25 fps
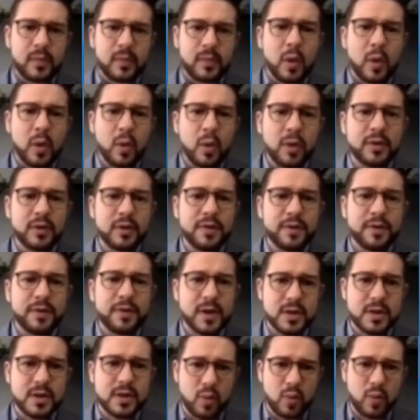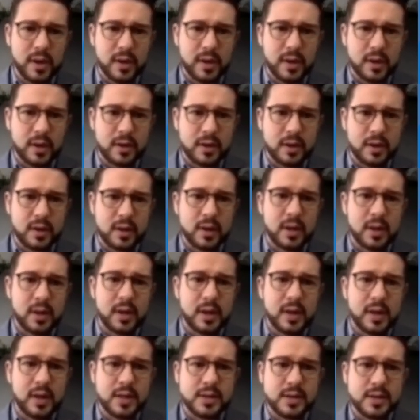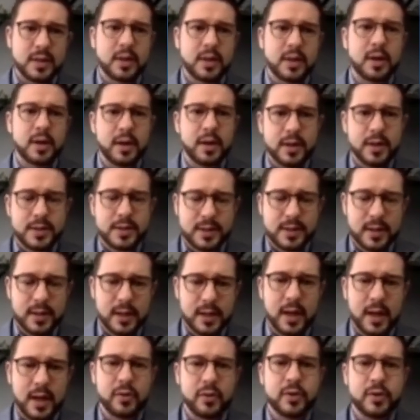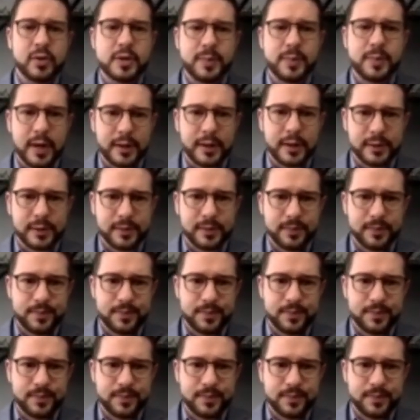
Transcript: one of the first one is courtesy and respect.